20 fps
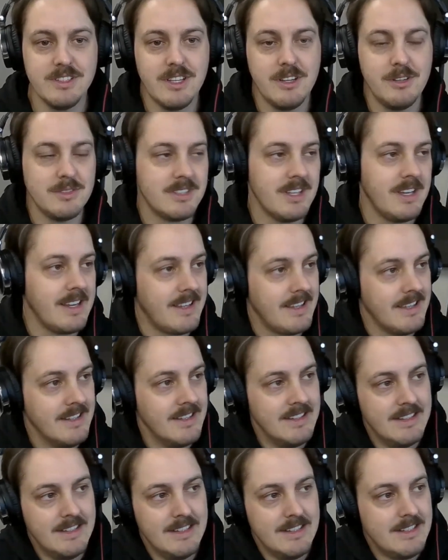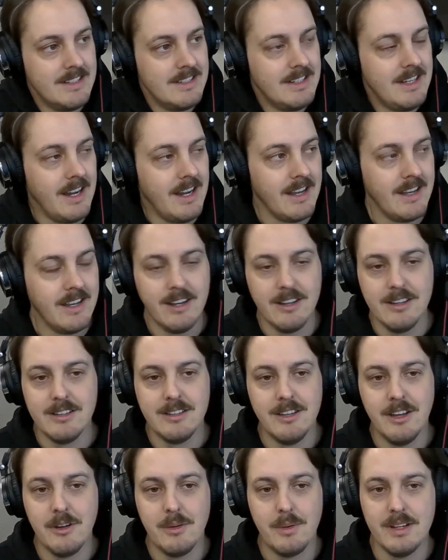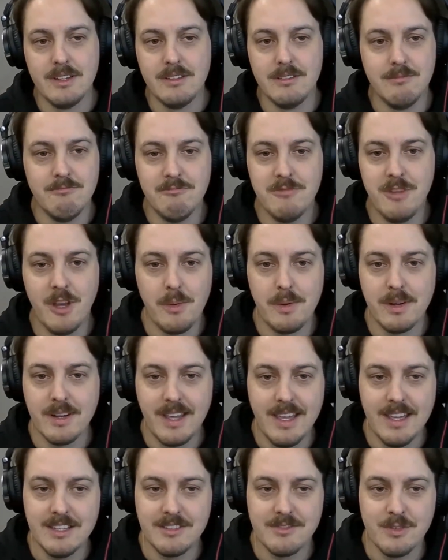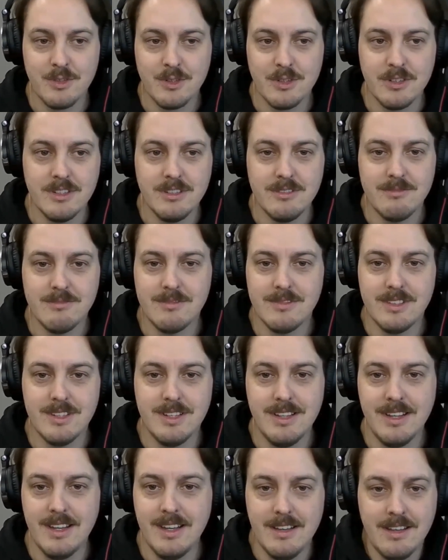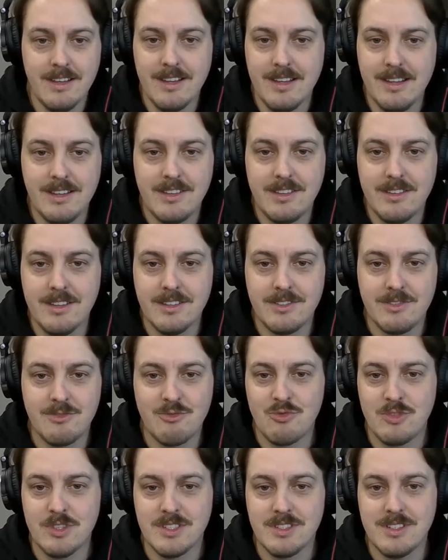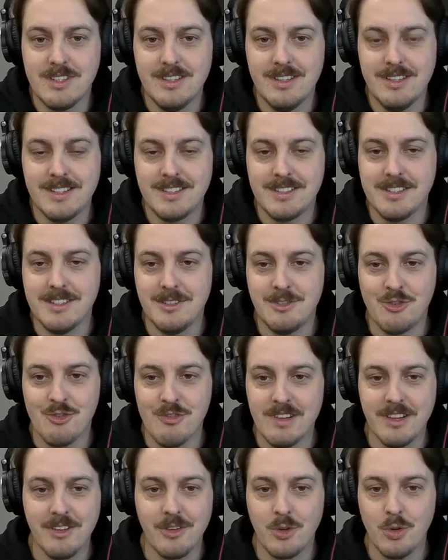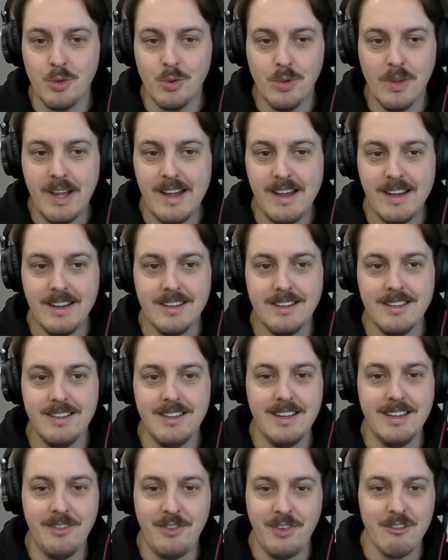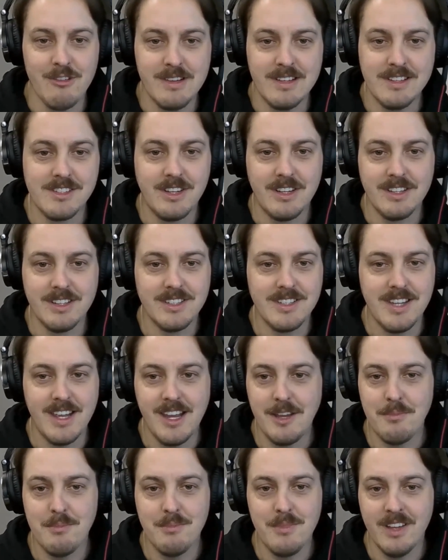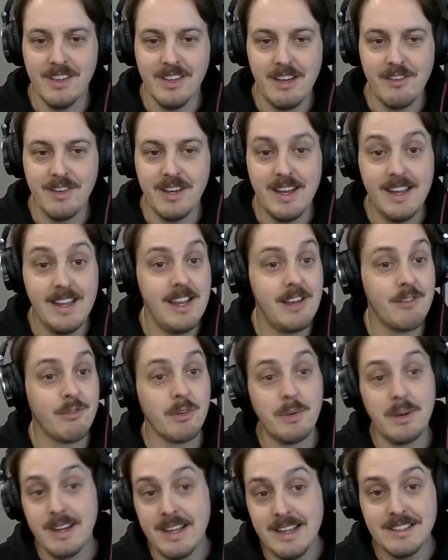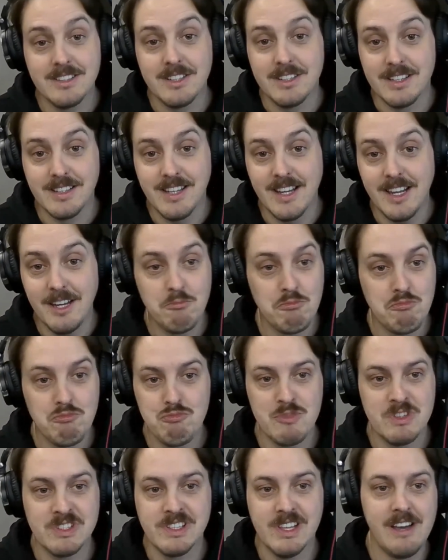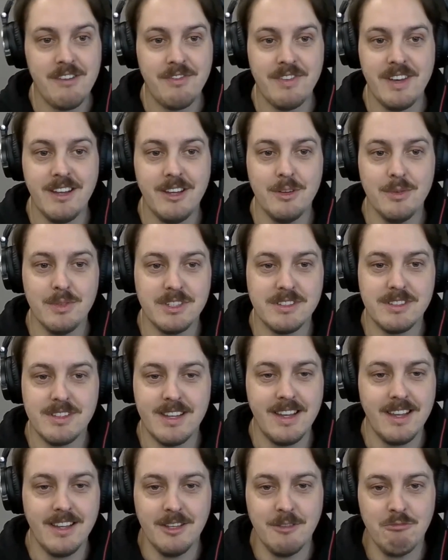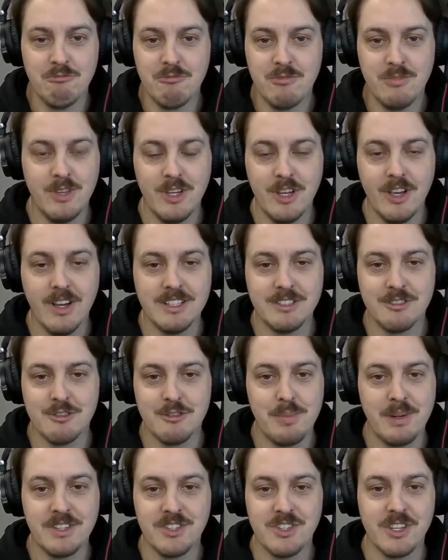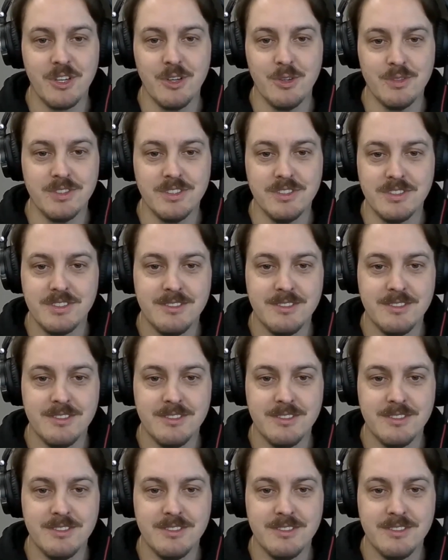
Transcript: So it's like, I don't know, no one cares for it. They're just, it's a drink the Kool-Aid if you're inside the team and love it. Everyone outside the team just laughing at you and just thinking you guys are a bunch of gooses.